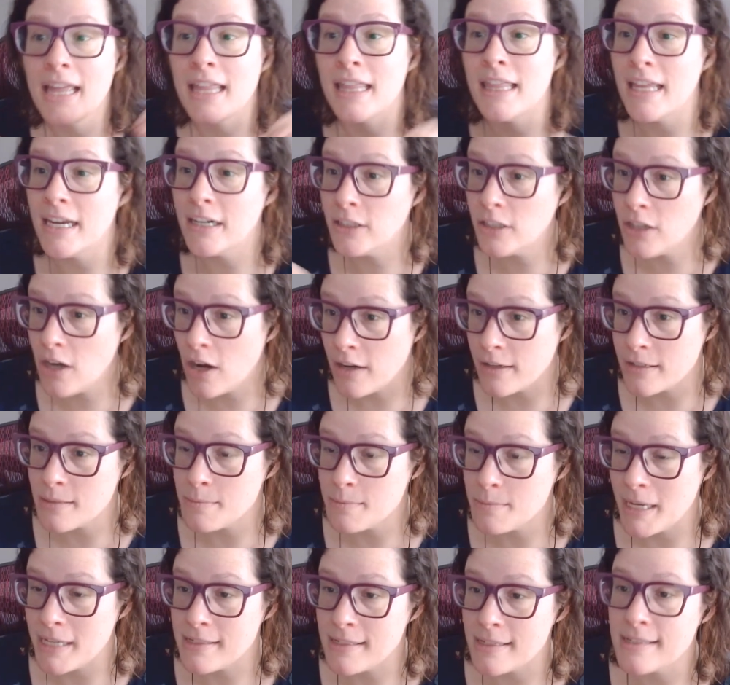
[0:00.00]
Their
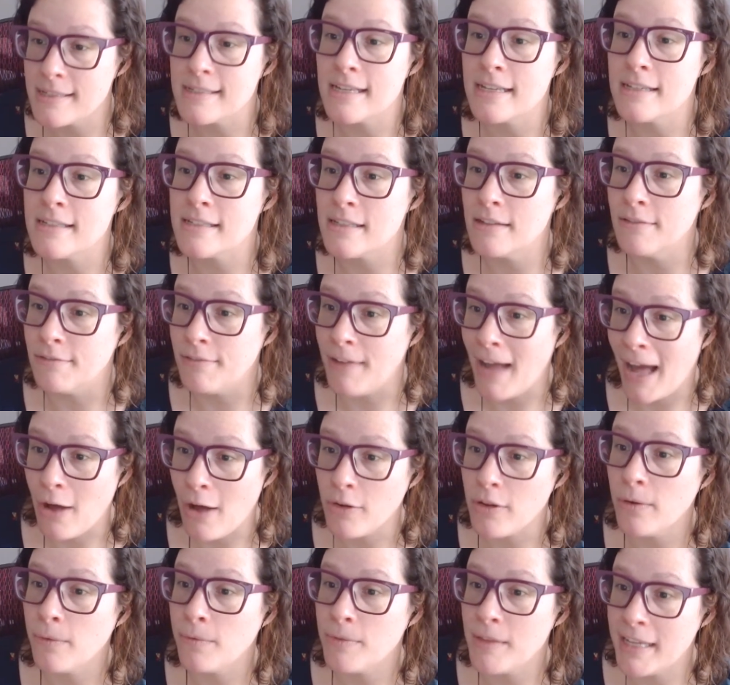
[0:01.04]
cost basis is the
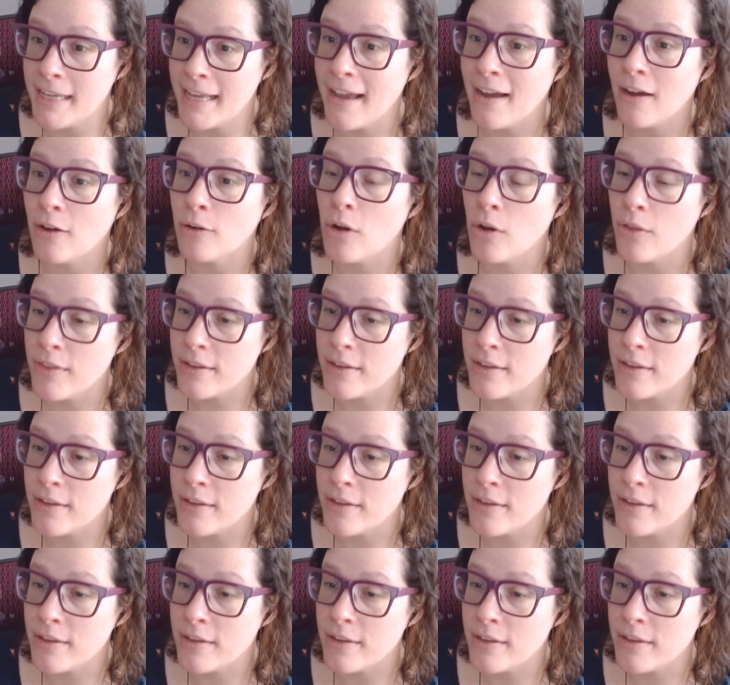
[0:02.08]
value of the account